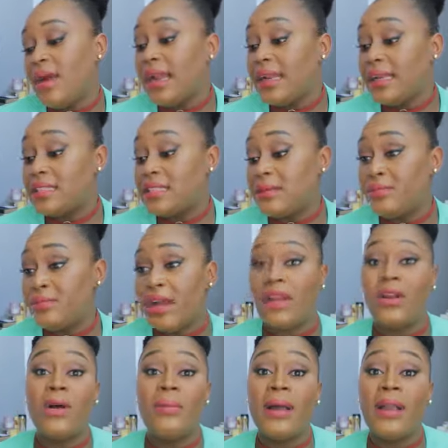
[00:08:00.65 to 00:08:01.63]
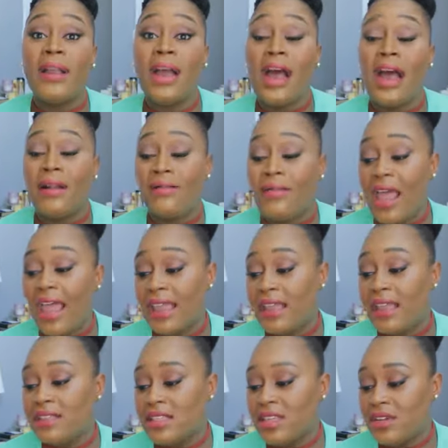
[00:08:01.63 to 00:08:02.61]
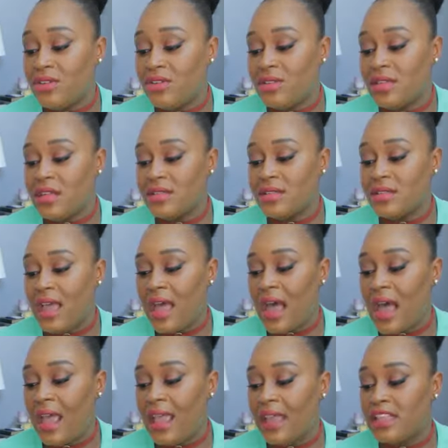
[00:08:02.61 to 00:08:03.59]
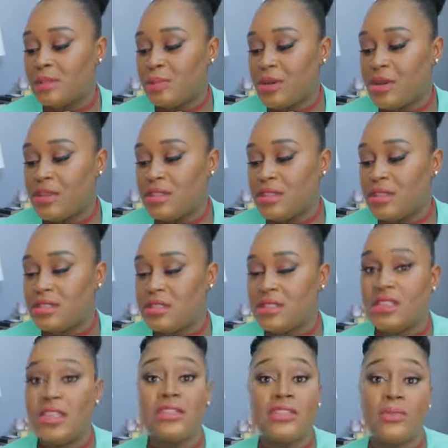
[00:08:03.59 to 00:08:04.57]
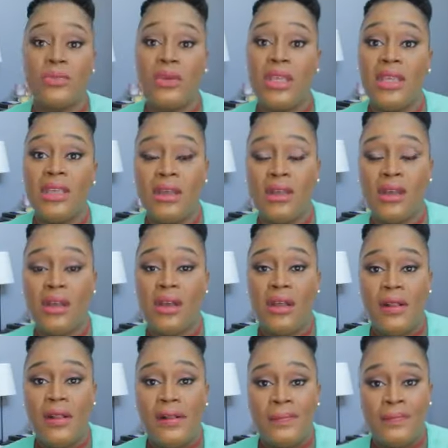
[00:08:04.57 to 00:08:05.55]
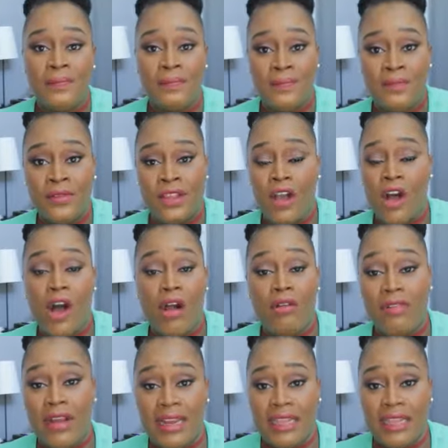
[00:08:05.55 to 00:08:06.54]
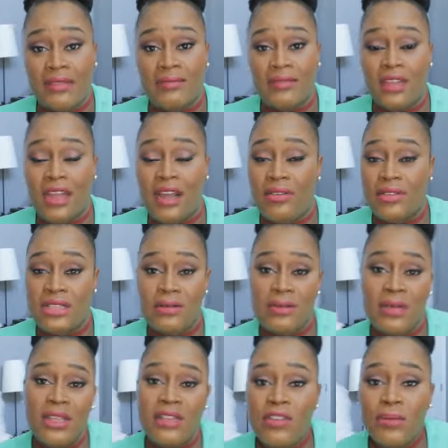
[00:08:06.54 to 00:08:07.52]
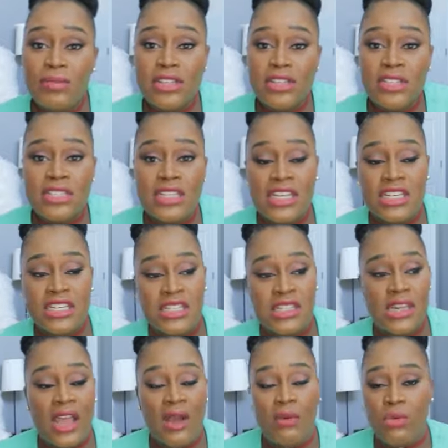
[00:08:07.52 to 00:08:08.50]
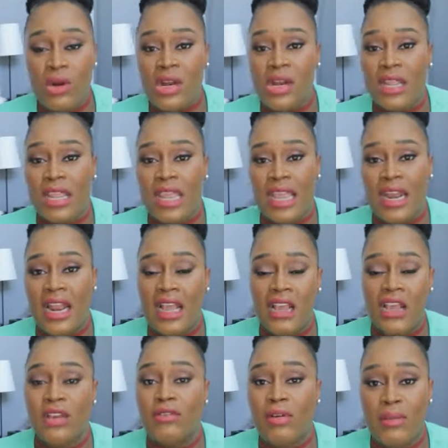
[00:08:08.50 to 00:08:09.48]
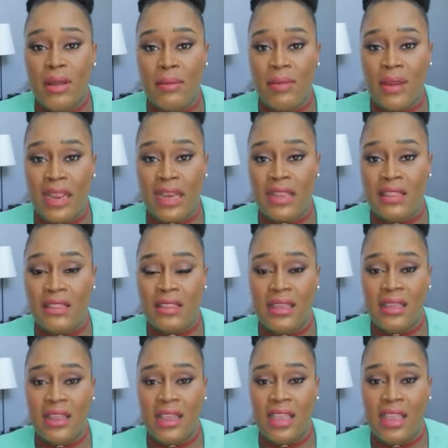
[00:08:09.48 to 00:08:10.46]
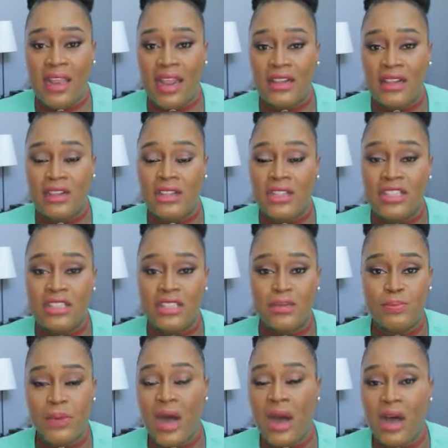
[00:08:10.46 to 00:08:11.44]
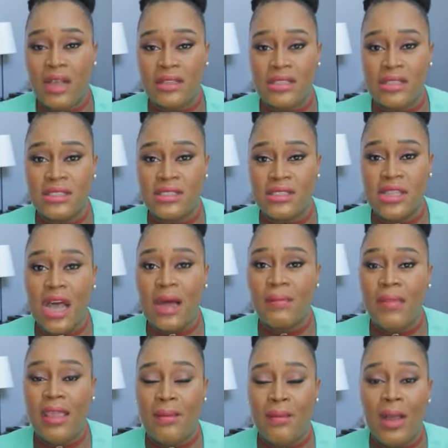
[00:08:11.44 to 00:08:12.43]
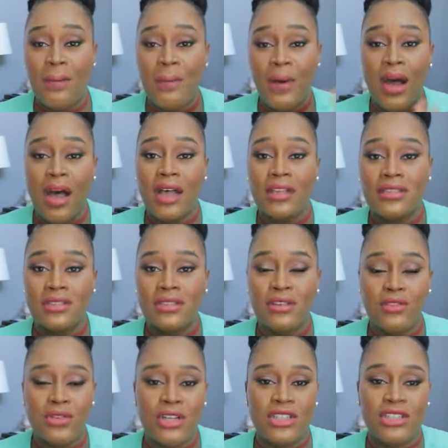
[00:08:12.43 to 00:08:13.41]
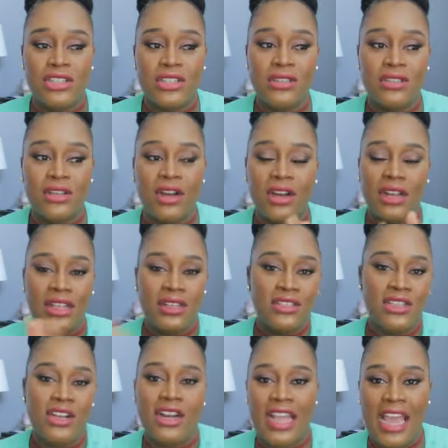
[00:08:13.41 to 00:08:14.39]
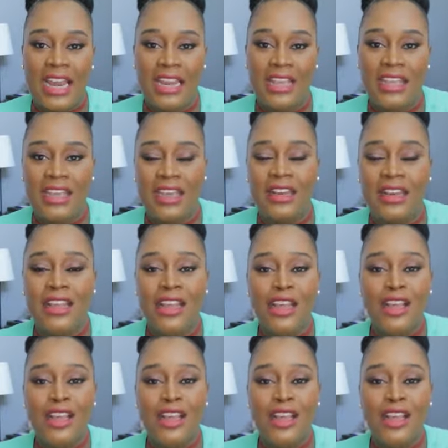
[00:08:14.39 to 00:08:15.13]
Pregnancy brain. Oh my God, I can tell you this. I experienced this week already. I was in the middle of a presentation at work, and I couldn't remember anything, and I literally paused and stopped. And my boss, of course, she already had a kid.